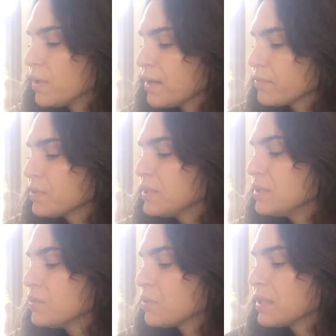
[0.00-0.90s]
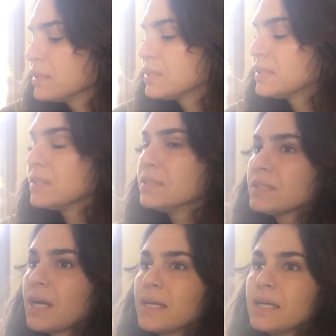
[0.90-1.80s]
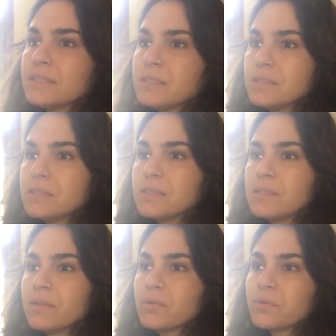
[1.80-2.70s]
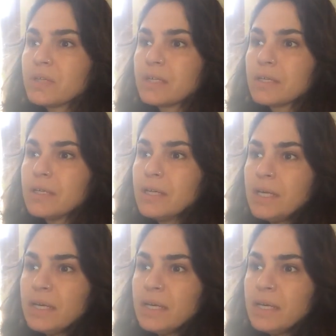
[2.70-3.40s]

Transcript: whatever the annoyance is, I guess this is another thing.